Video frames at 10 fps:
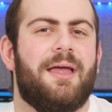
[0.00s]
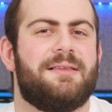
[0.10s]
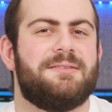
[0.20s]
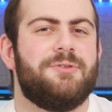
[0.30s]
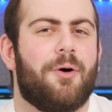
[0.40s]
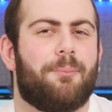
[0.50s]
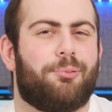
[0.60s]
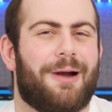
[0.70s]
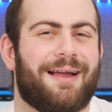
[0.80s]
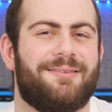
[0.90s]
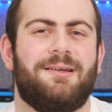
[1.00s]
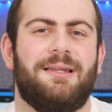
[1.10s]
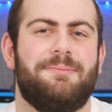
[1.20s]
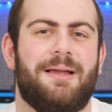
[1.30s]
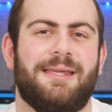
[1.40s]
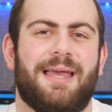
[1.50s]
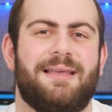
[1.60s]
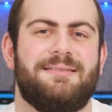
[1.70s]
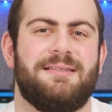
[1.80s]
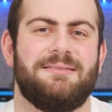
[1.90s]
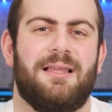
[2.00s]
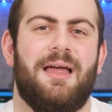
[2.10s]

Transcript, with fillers: it's not practical in many cases.